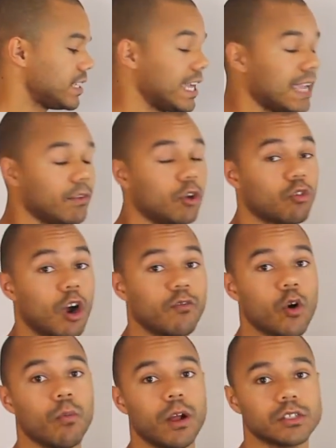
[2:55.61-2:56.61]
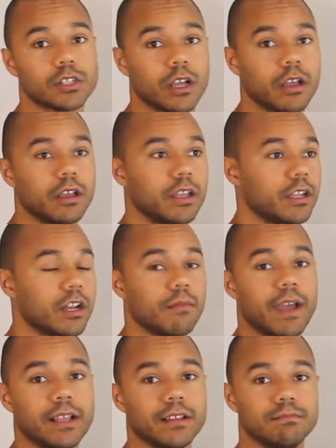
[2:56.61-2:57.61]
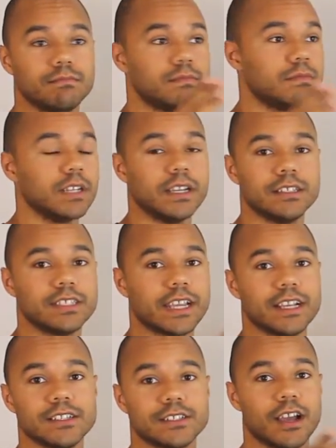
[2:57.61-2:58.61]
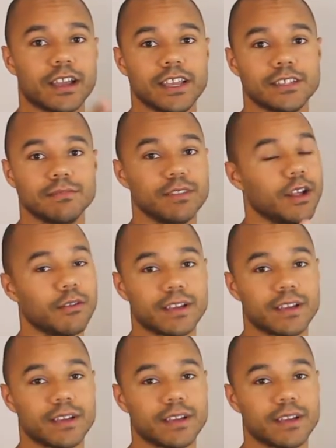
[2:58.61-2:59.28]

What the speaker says: they're given growth hormones to make the chickens, turkeys,